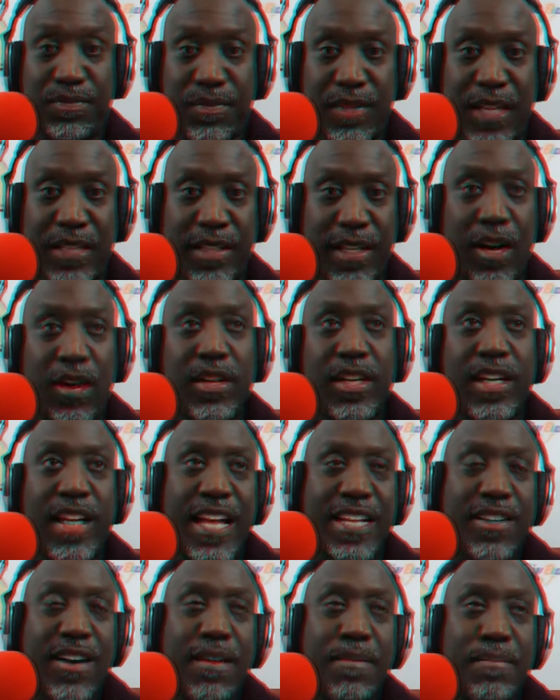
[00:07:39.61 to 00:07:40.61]
was like, "Oh yeah,
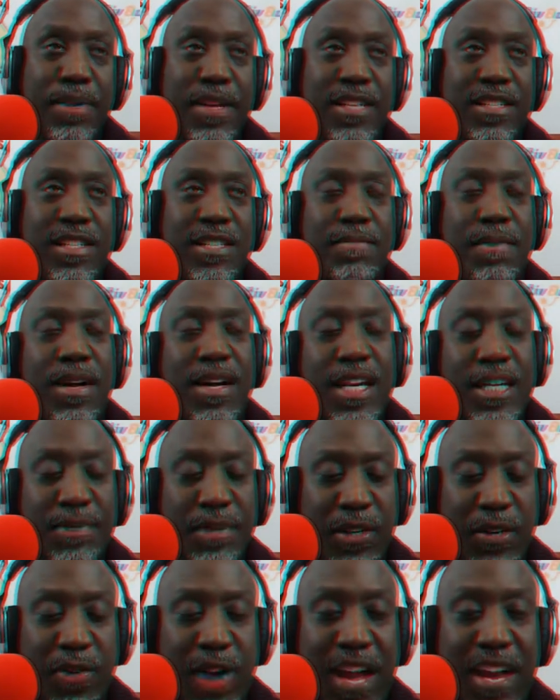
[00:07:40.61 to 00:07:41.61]
that's our business. My
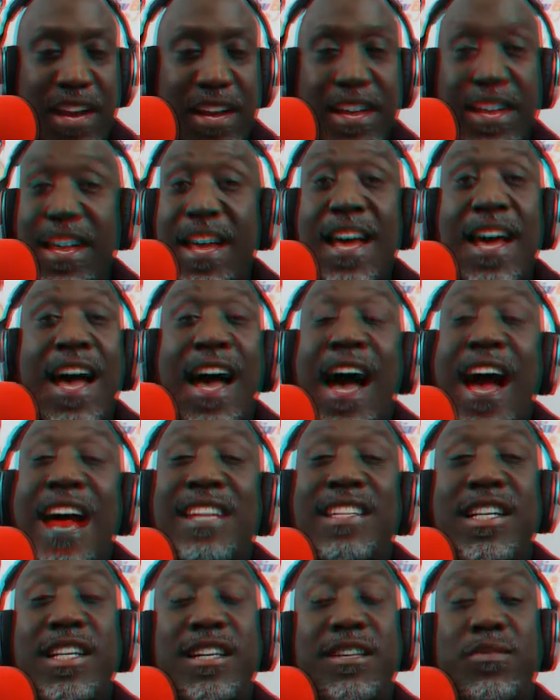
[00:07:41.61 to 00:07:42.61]
husband created it." I
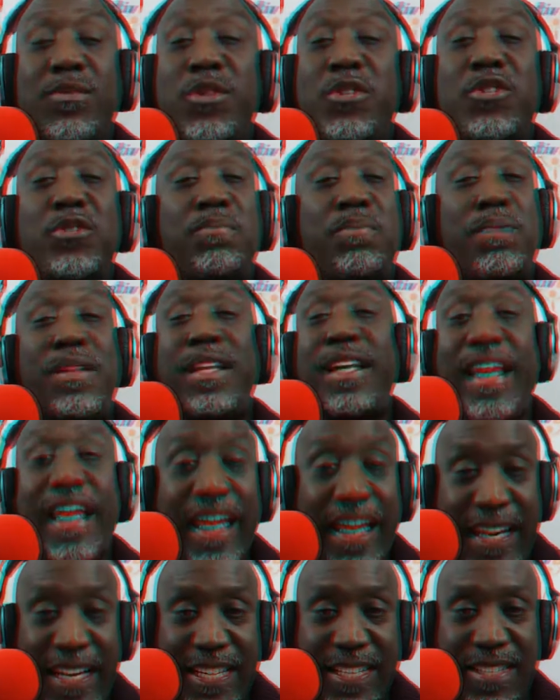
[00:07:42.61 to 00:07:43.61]
said, "Would you
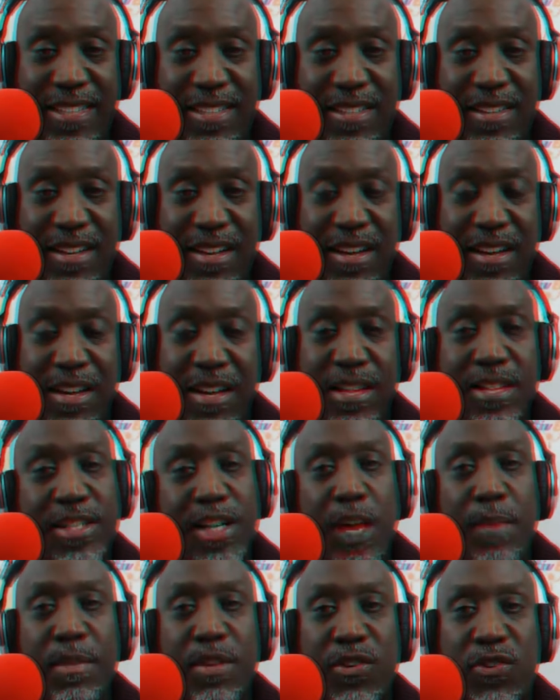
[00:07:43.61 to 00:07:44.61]
please
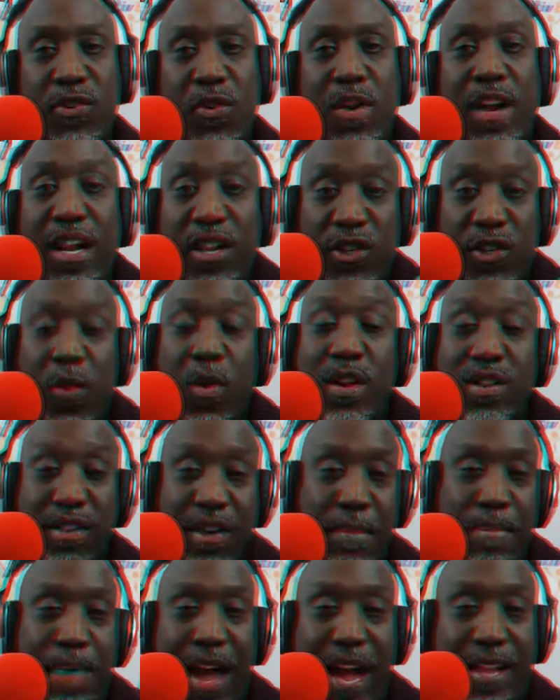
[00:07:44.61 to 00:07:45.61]
tell me the story?" Now the story is on
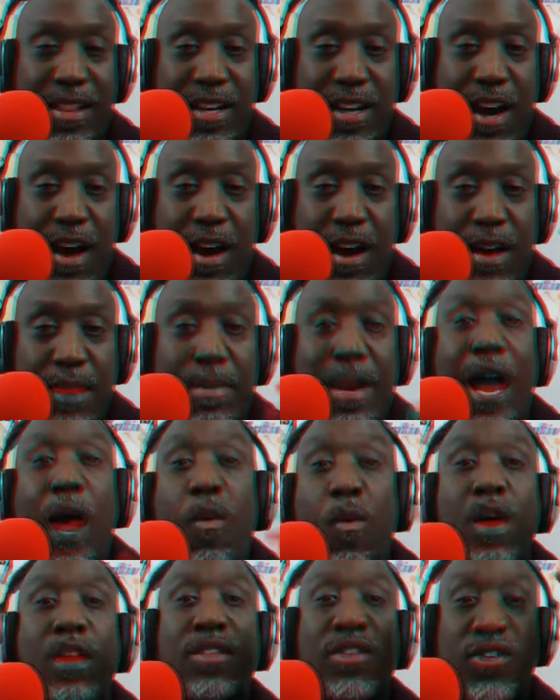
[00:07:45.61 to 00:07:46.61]
the back of the card, but I
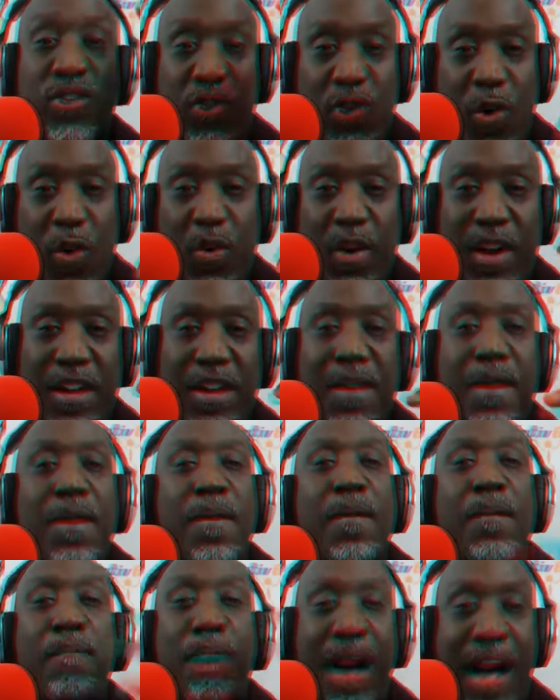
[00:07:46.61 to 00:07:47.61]
want the story
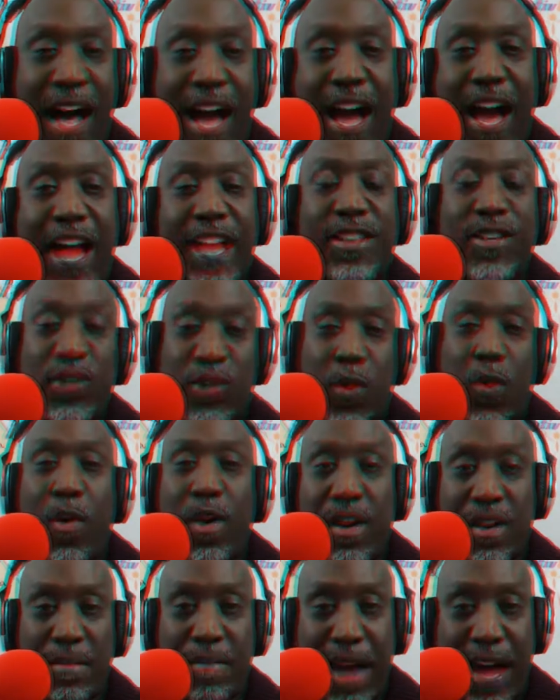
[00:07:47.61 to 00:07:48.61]
behind the story
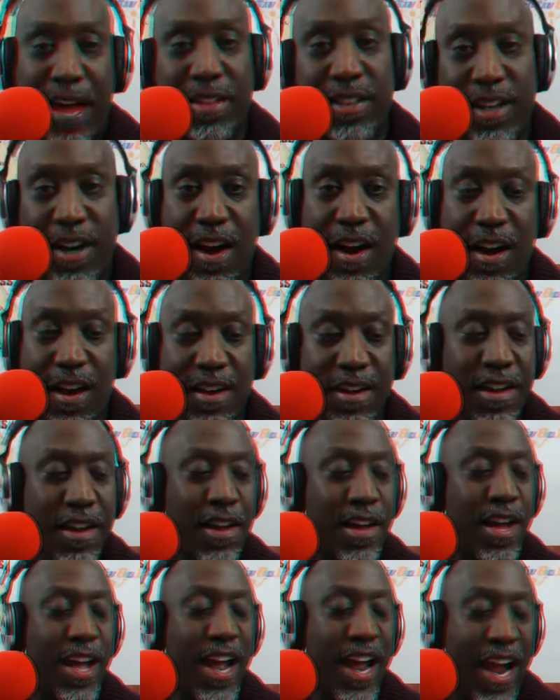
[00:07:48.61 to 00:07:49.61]
on the back of the card.
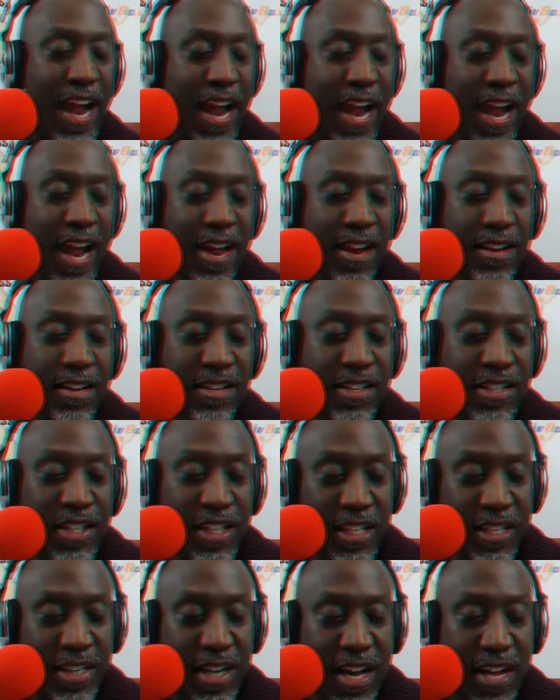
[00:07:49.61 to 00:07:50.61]
And
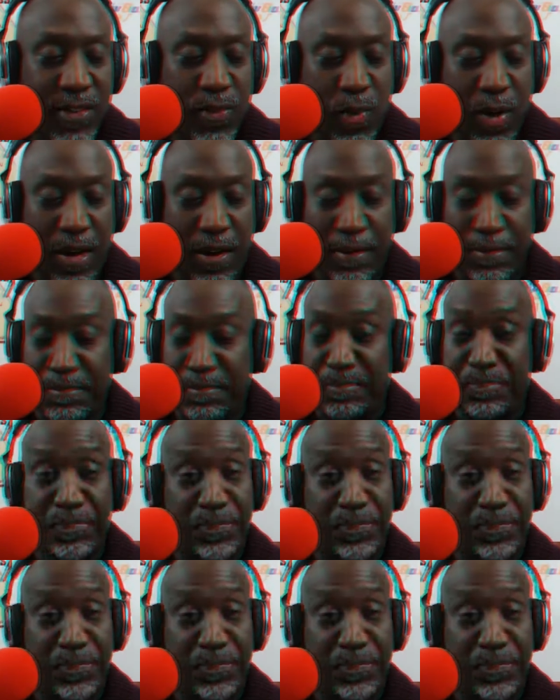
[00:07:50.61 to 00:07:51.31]
she says, "Well,